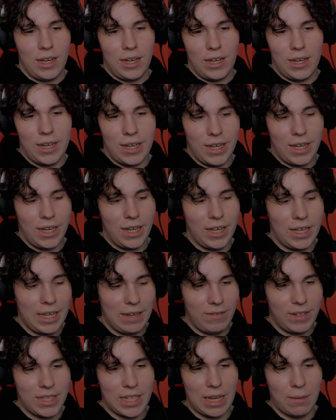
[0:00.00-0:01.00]
Ah,
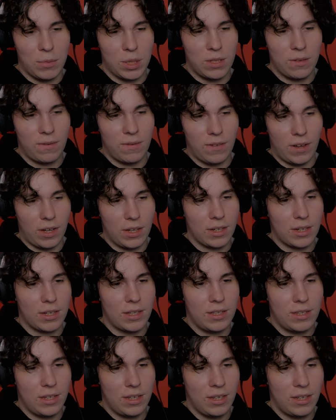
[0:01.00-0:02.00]
every time it's
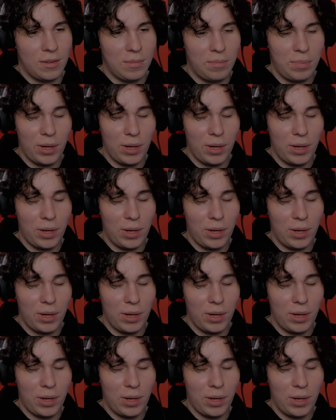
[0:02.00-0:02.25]
fucked.